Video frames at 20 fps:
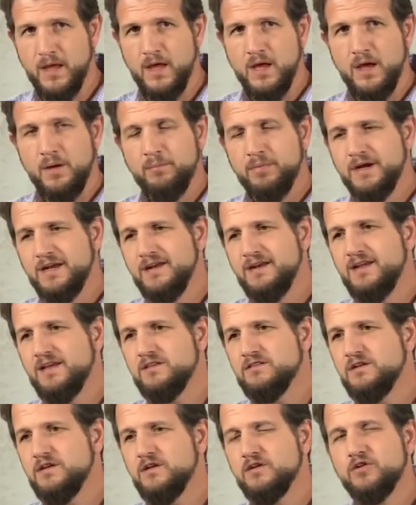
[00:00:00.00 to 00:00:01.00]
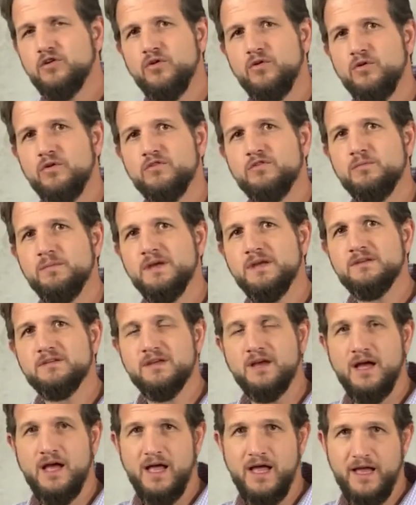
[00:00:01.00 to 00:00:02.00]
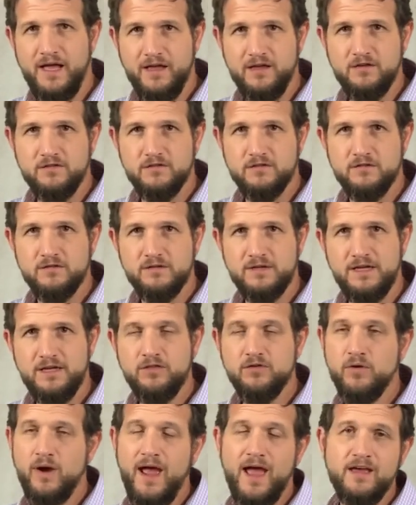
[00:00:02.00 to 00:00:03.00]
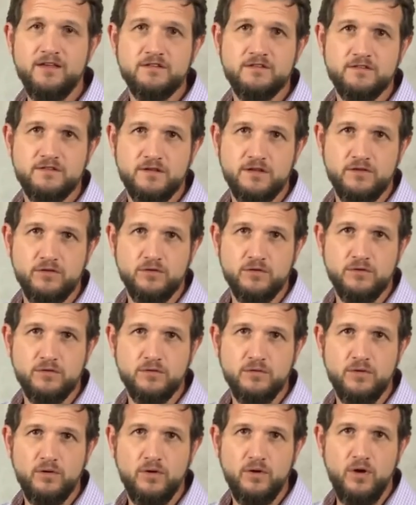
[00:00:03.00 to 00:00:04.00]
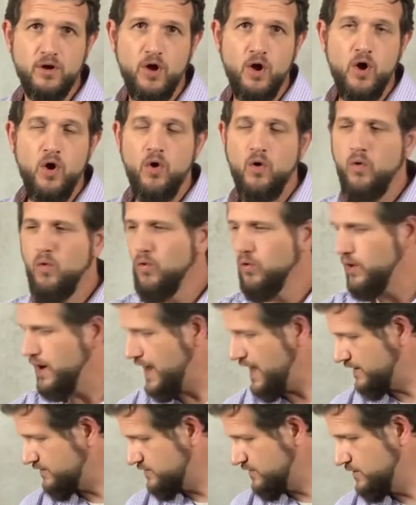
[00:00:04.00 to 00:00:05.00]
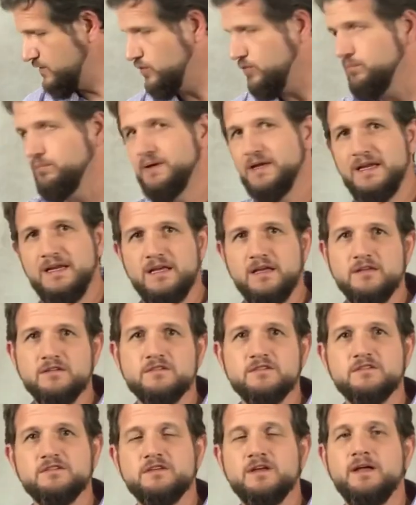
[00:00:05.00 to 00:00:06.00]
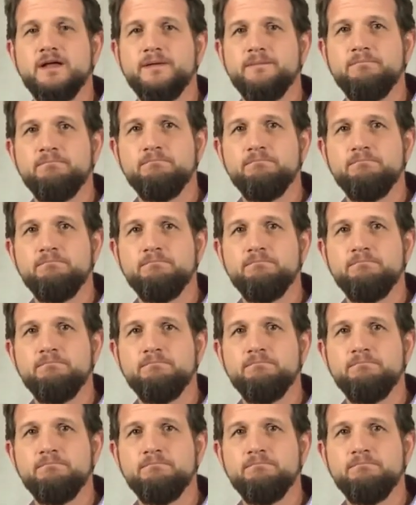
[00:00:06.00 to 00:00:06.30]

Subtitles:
but it is an encouragement to us, either as sinner or as the obedient son,